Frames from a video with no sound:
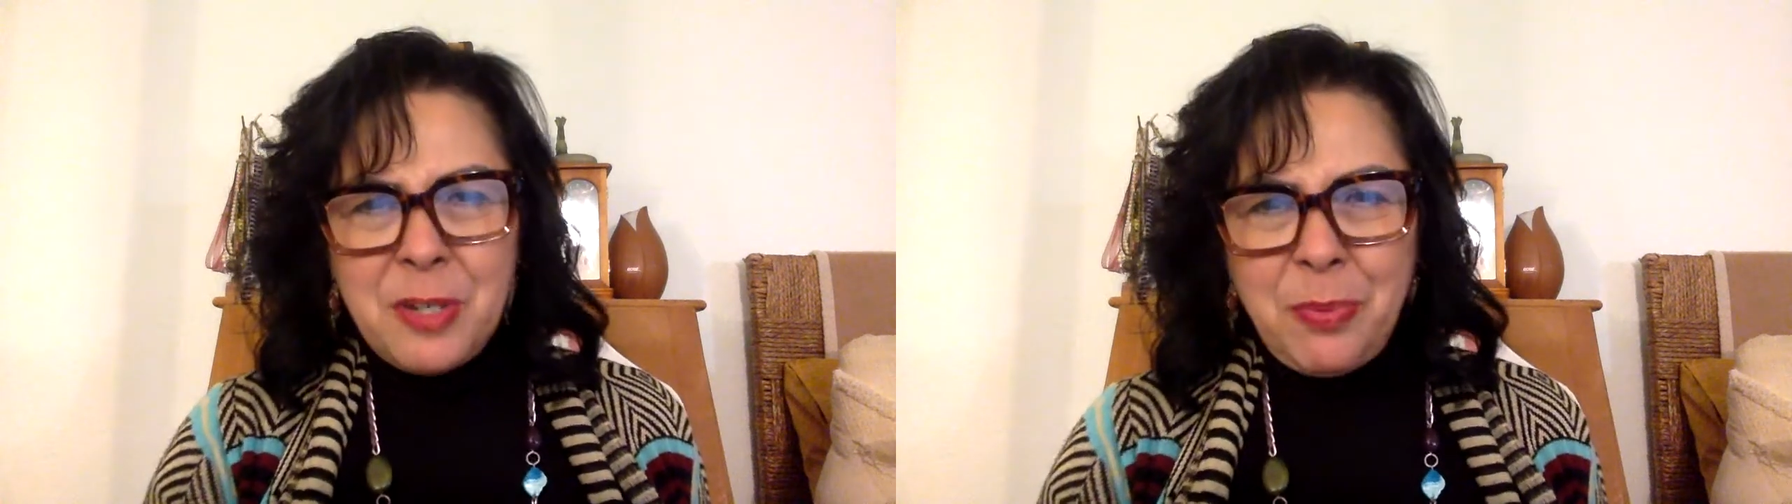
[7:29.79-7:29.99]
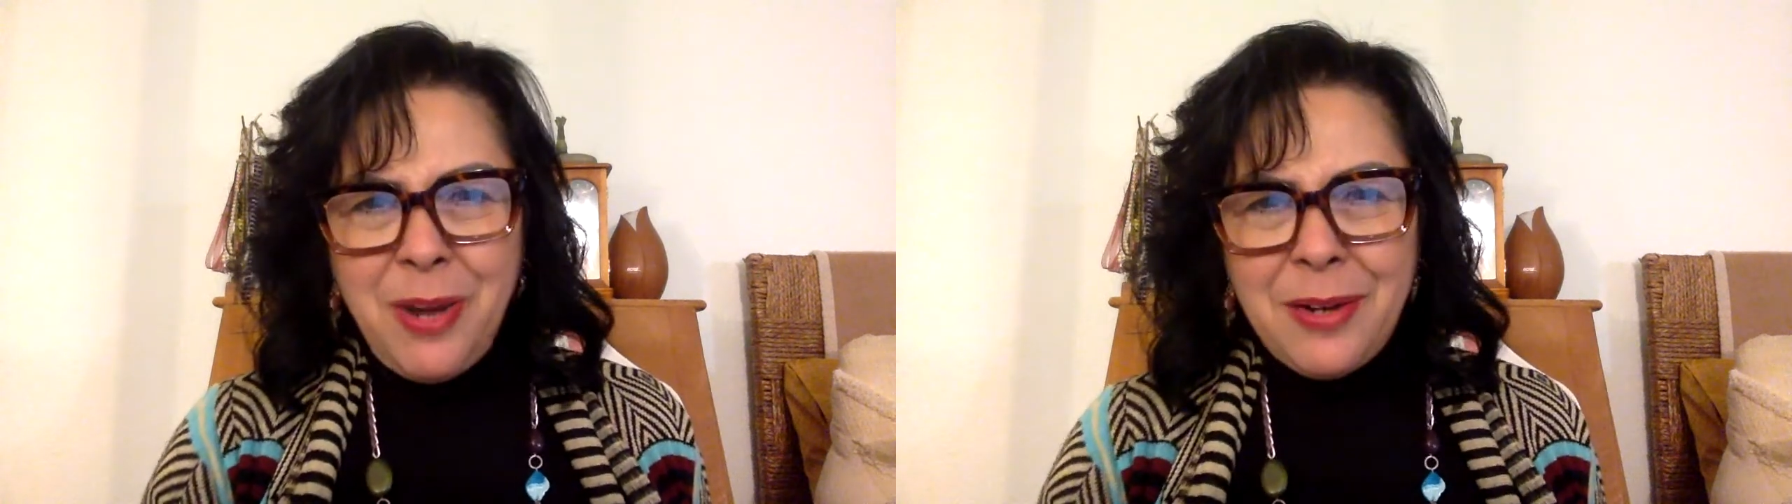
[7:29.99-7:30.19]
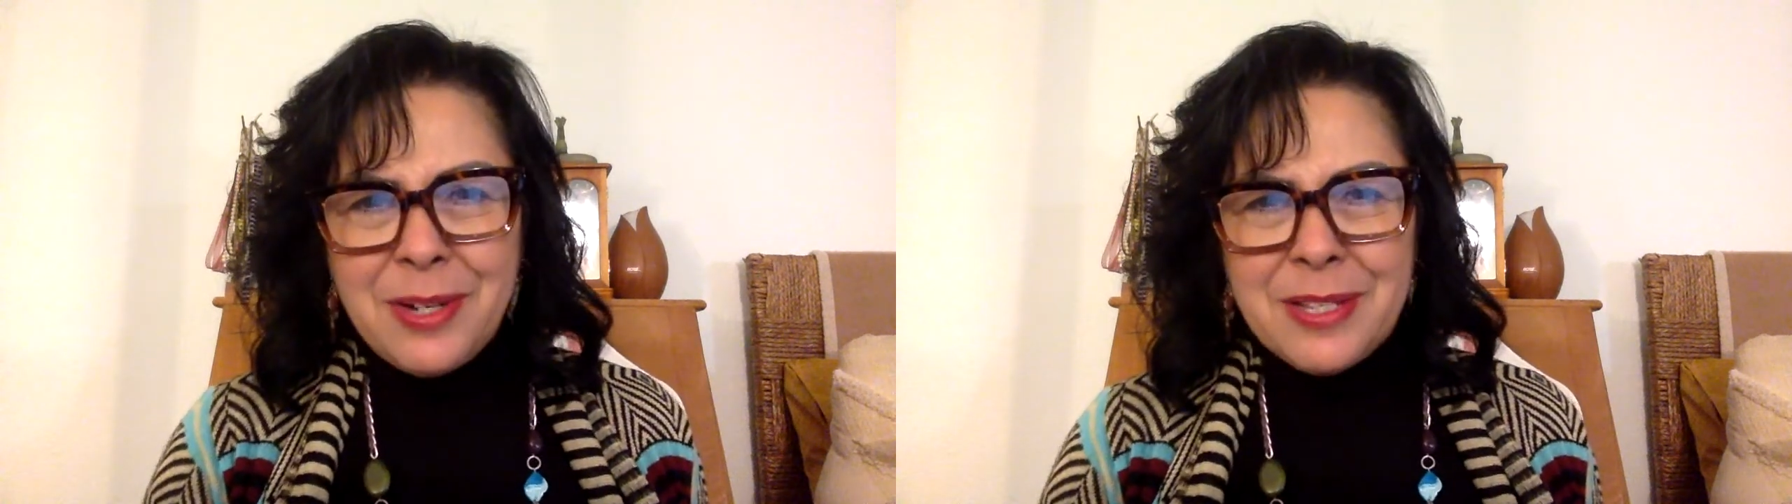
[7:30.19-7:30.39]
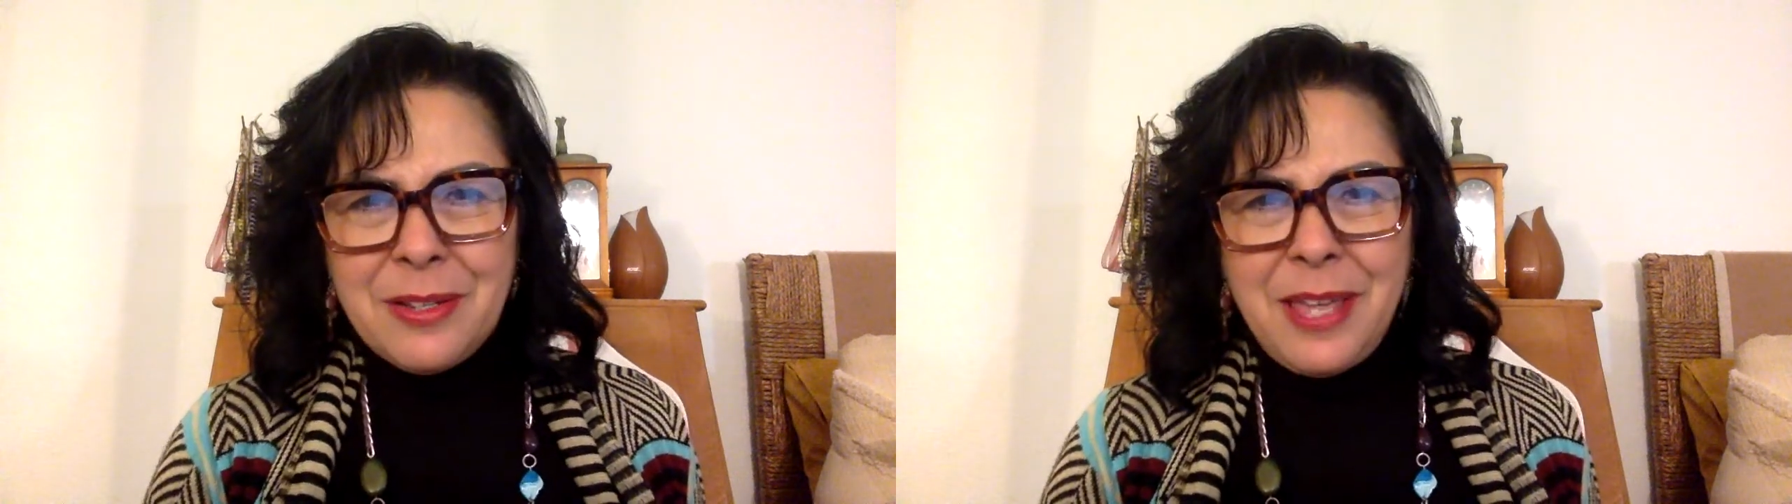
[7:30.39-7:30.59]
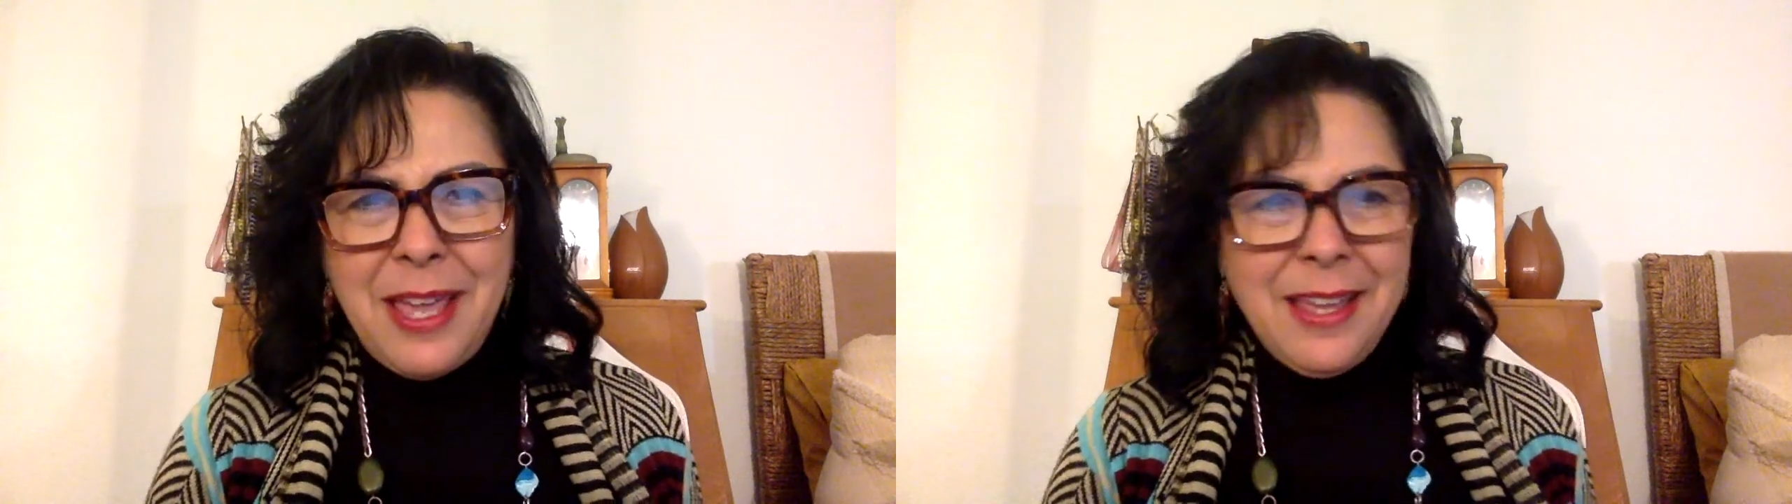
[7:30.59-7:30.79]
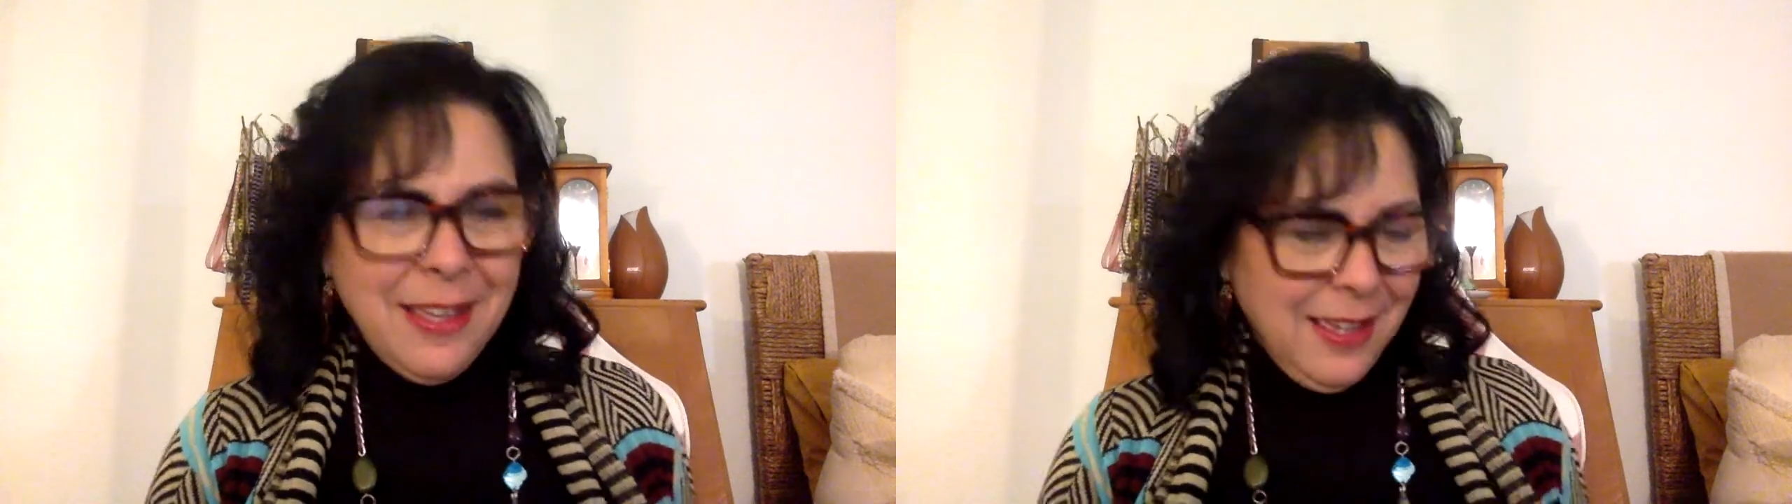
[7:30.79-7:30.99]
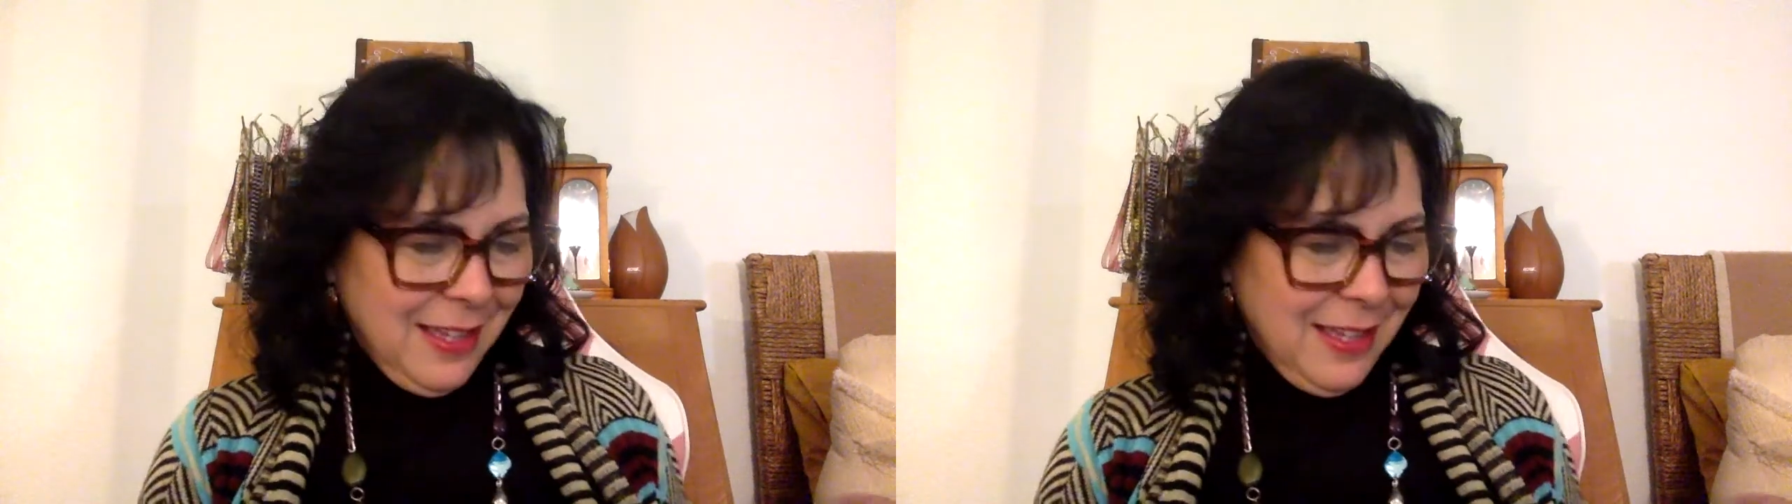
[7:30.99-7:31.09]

your progress, okay?